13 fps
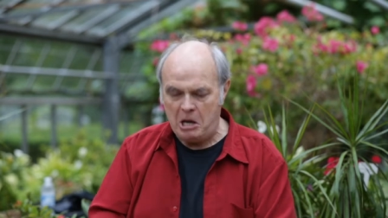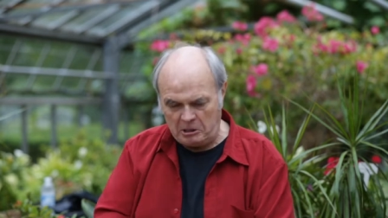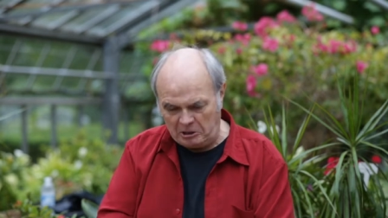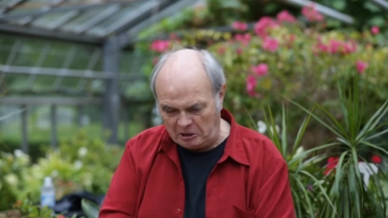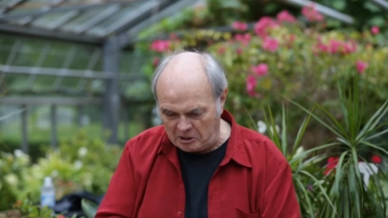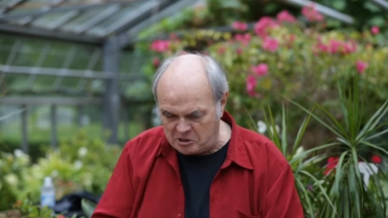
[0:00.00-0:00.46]

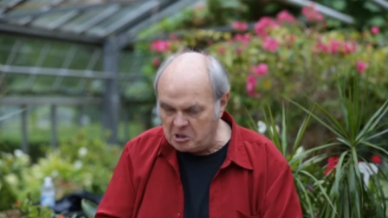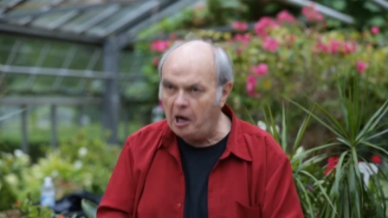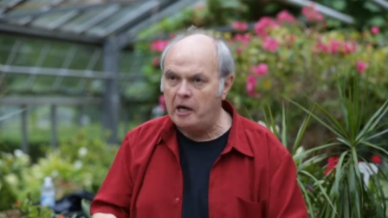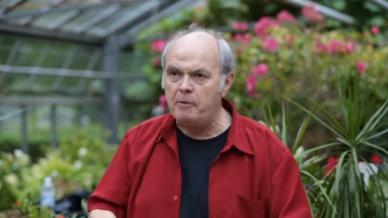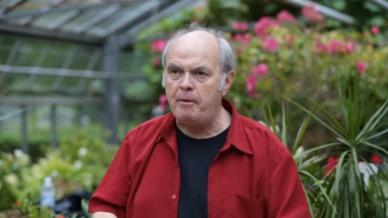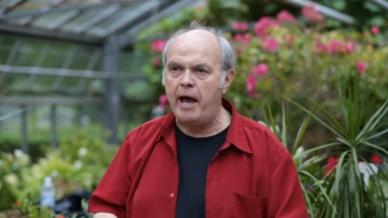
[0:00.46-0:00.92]
And then I
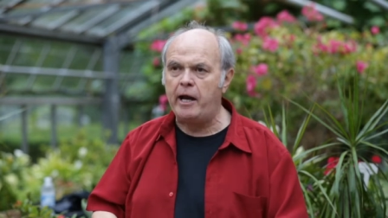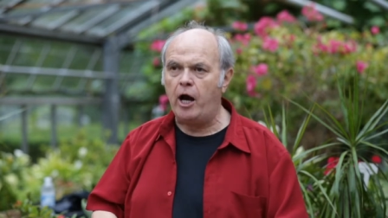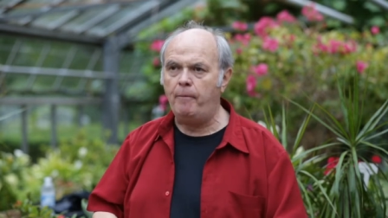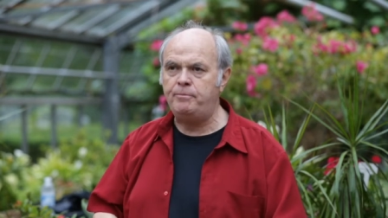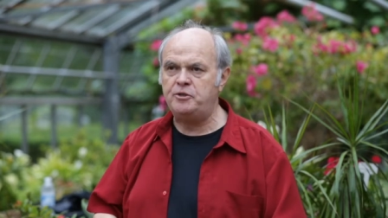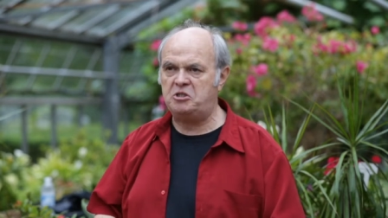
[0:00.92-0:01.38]
tie the bag
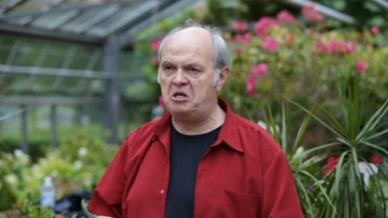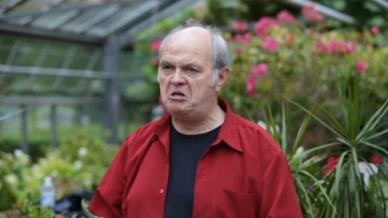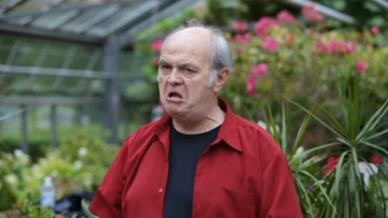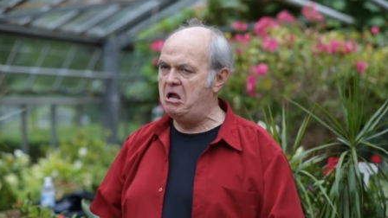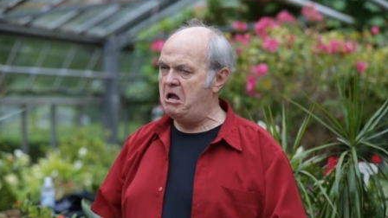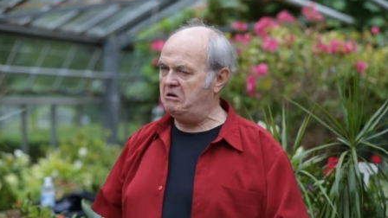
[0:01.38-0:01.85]
up, she
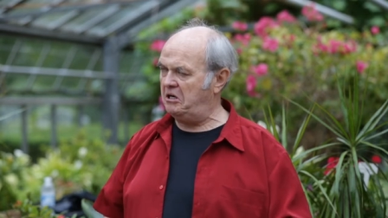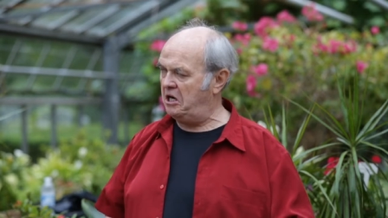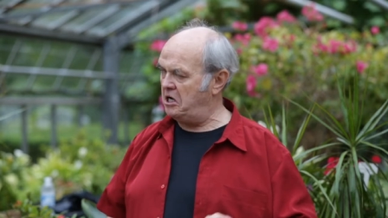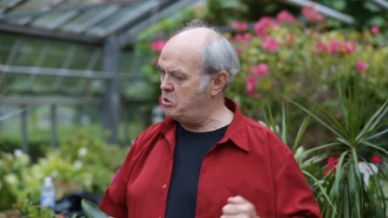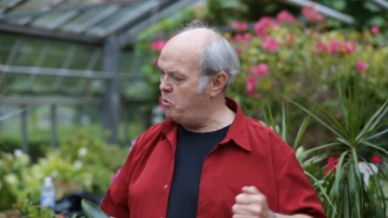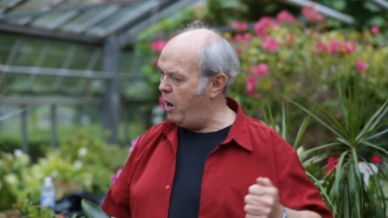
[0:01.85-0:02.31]
said, and
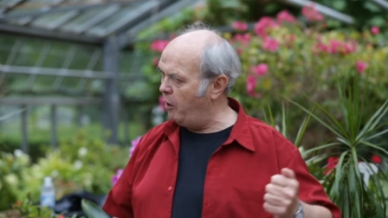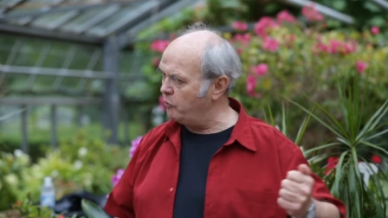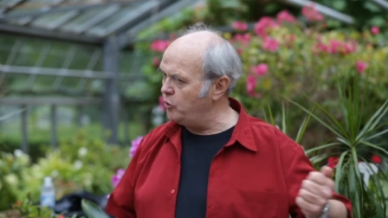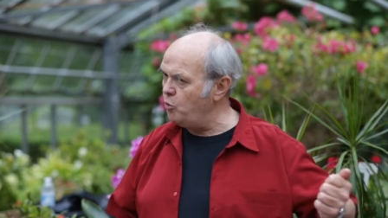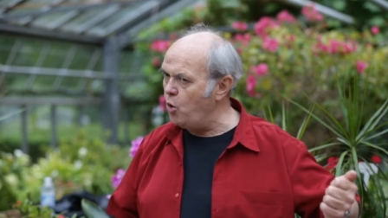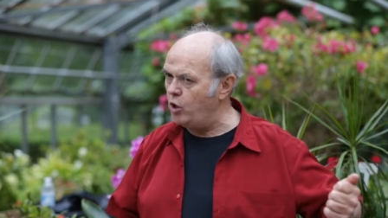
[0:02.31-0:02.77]
I'd go
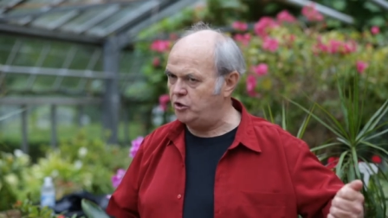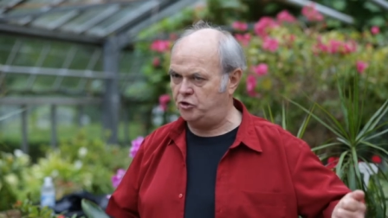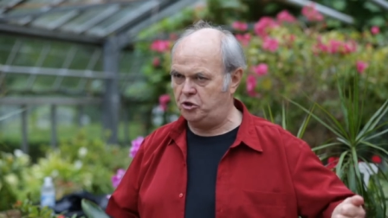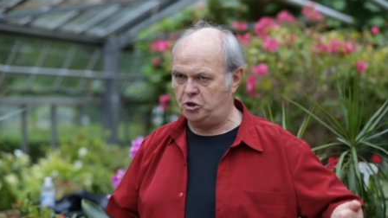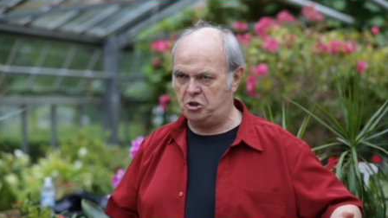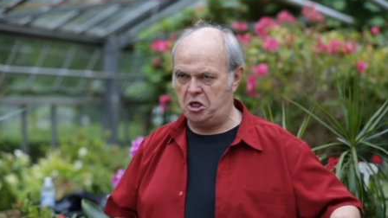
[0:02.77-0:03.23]
out in the
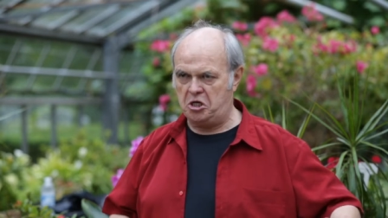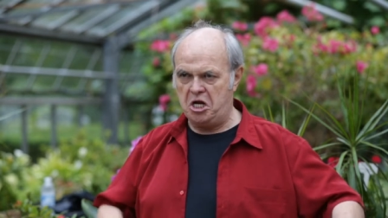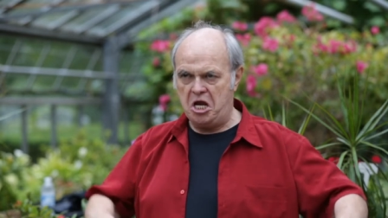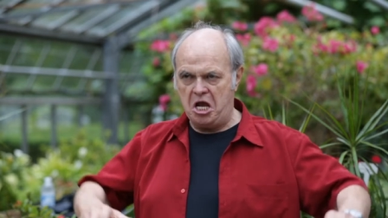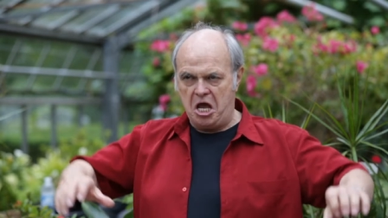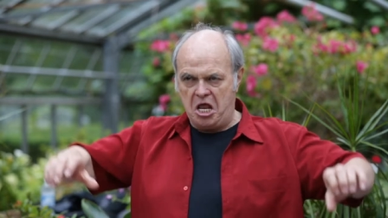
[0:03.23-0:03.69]
woods, she said,
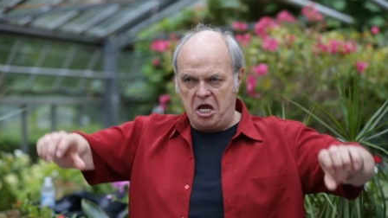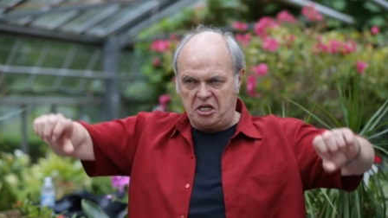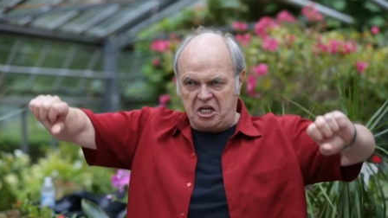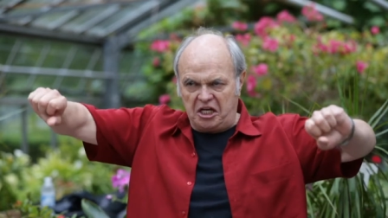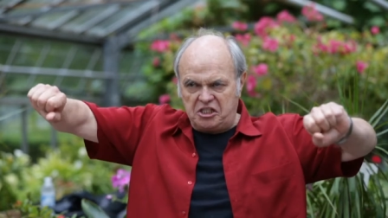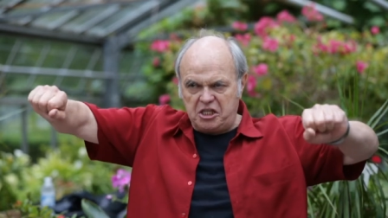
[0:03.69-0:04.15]
and
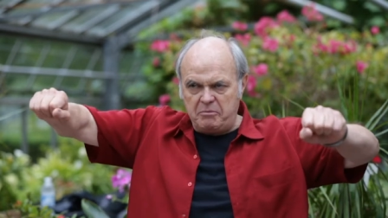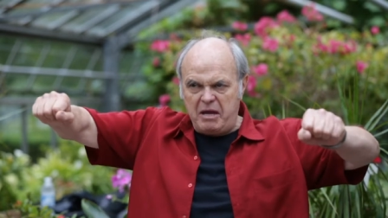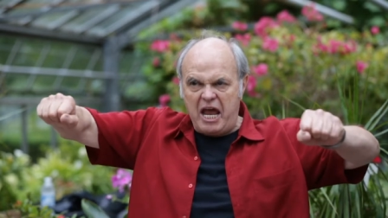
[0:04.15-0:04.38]
I'd get some